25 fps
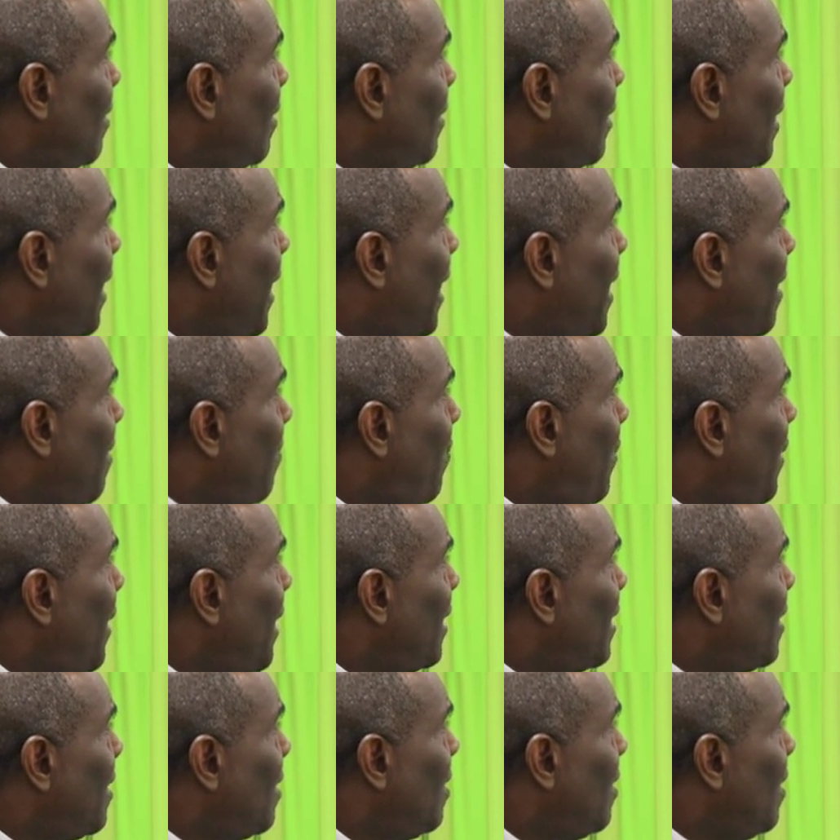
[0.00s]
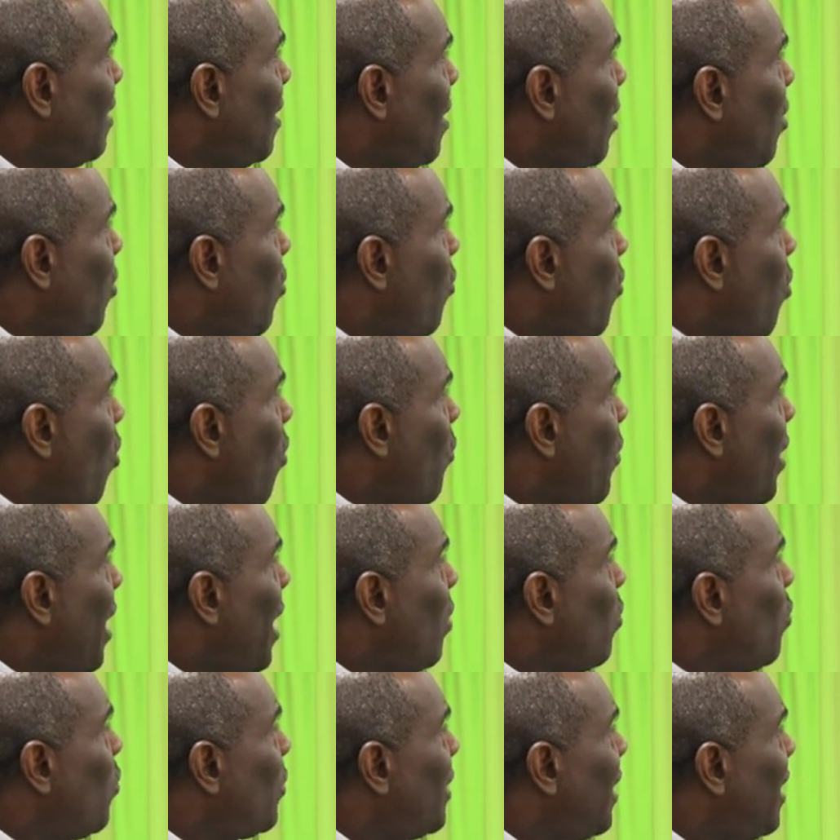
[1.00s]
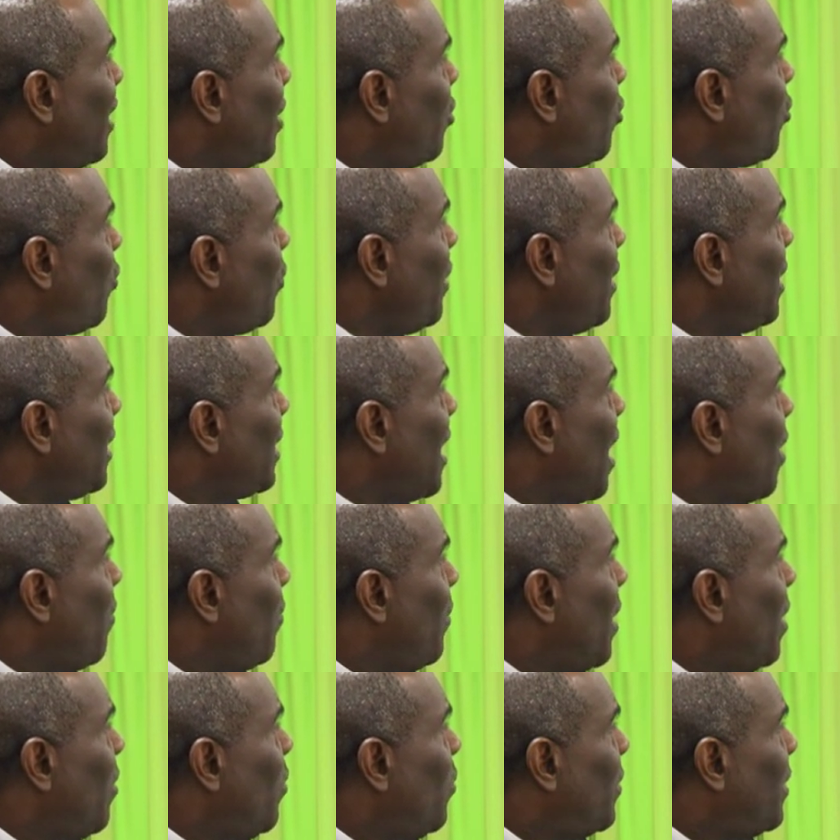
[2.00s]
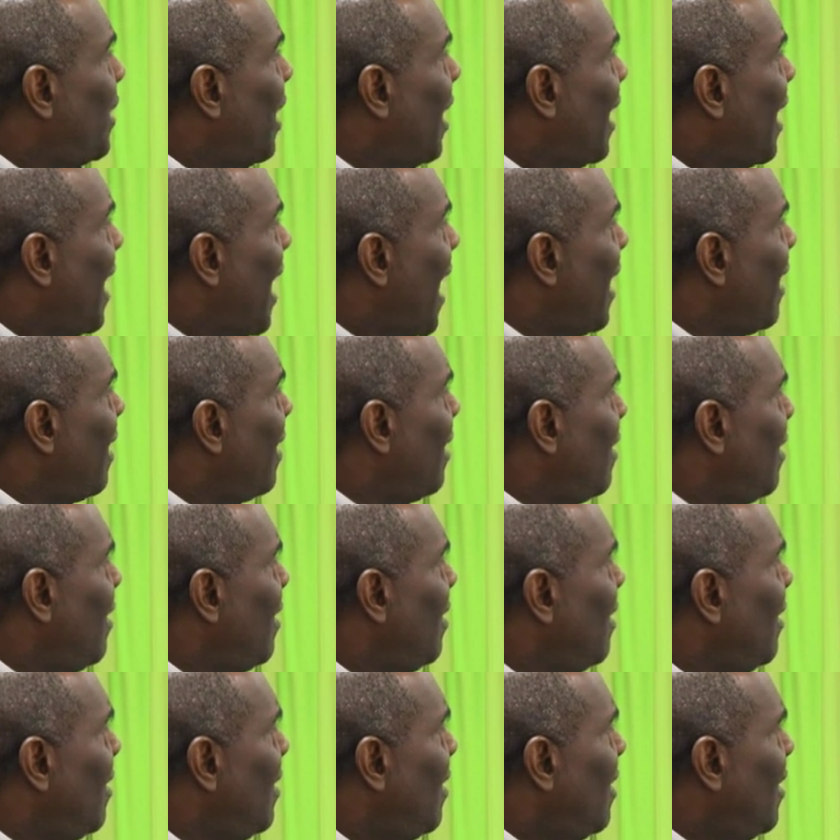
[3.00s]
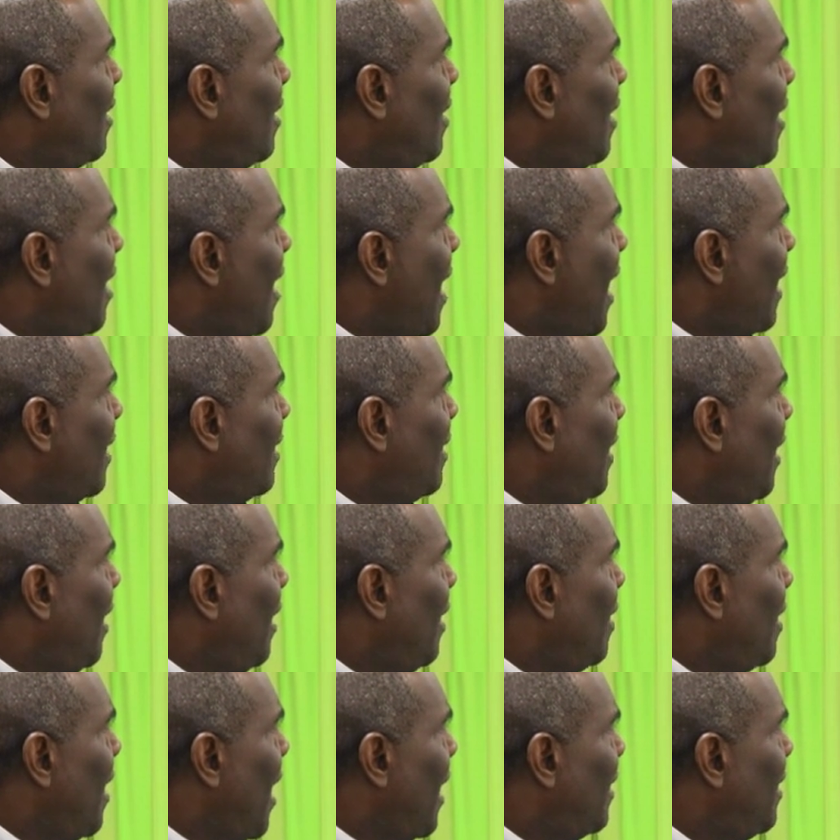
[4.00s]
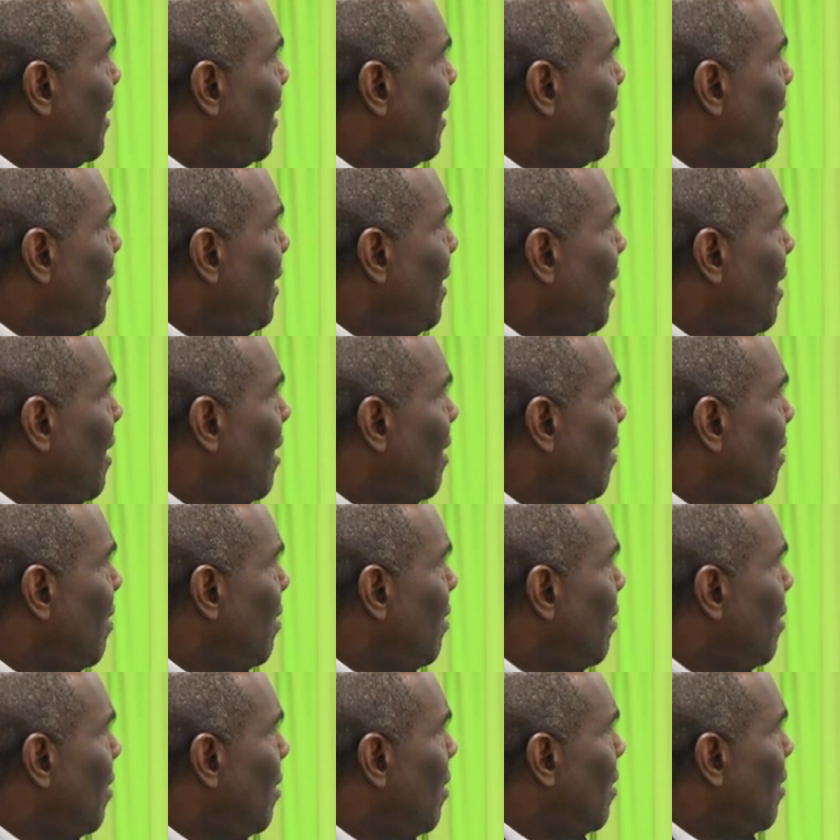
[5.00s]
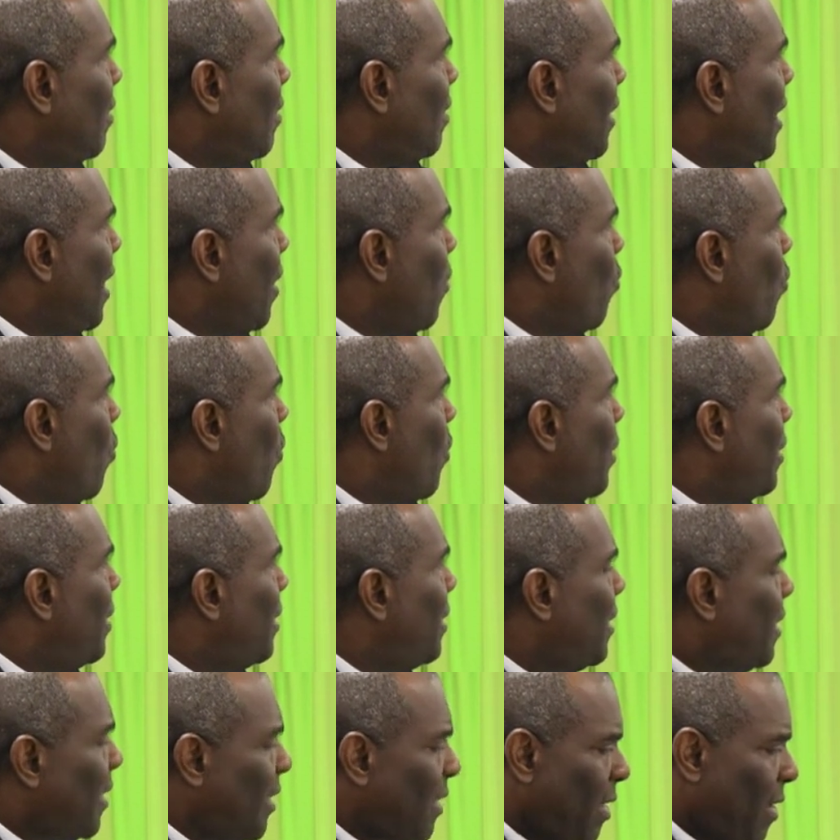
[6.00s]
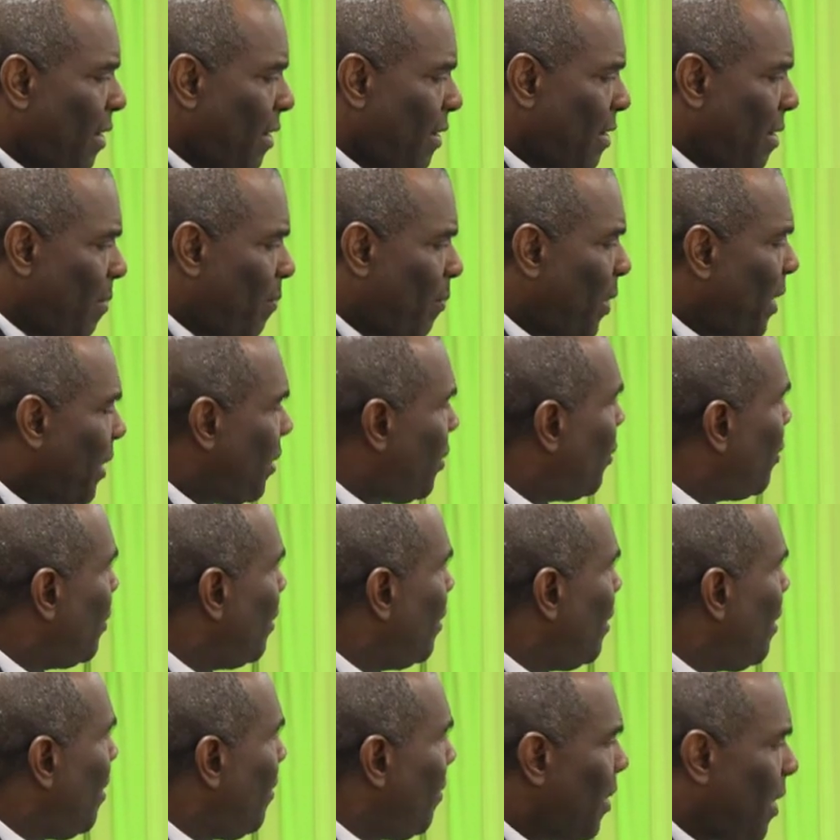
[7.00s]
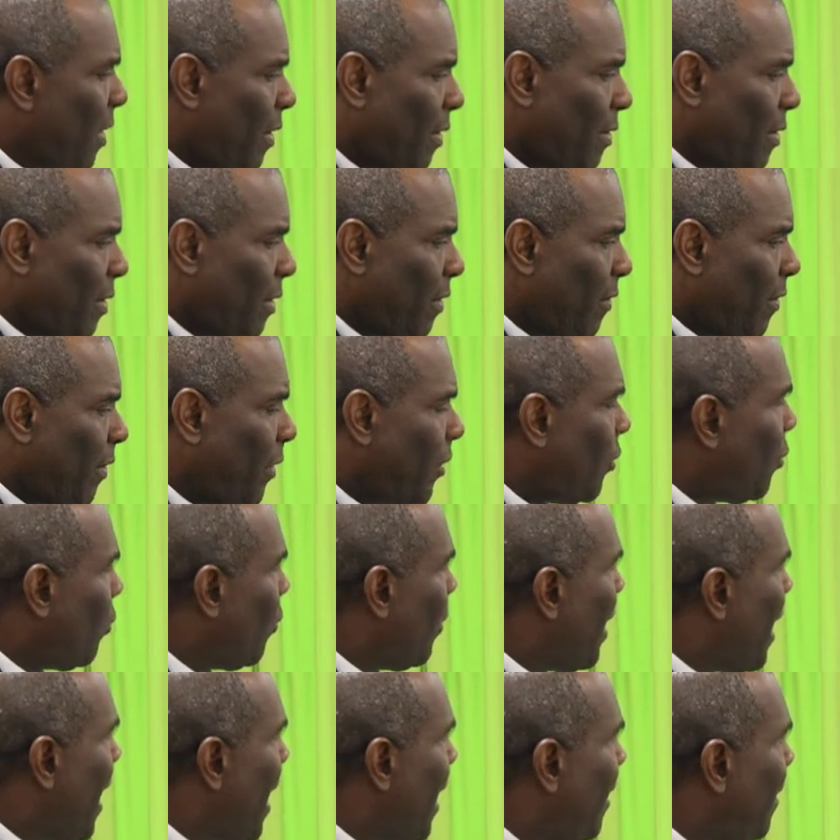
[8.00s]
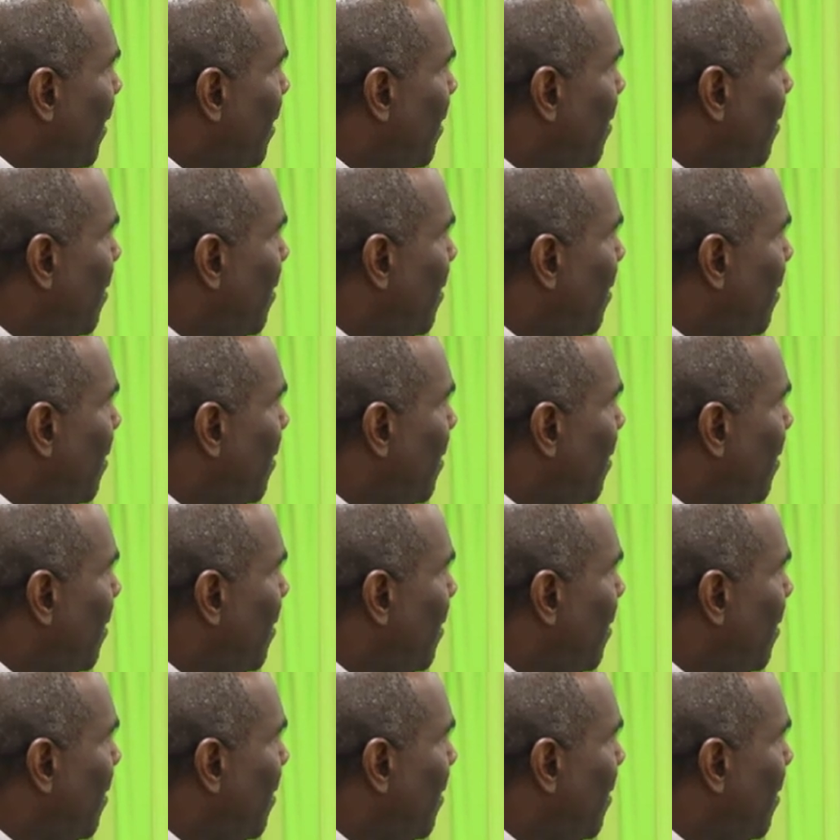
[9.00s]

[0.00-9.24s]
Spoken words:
taking place. We are losing trees and we are losing land as the sea erodes the beach, the shoreline.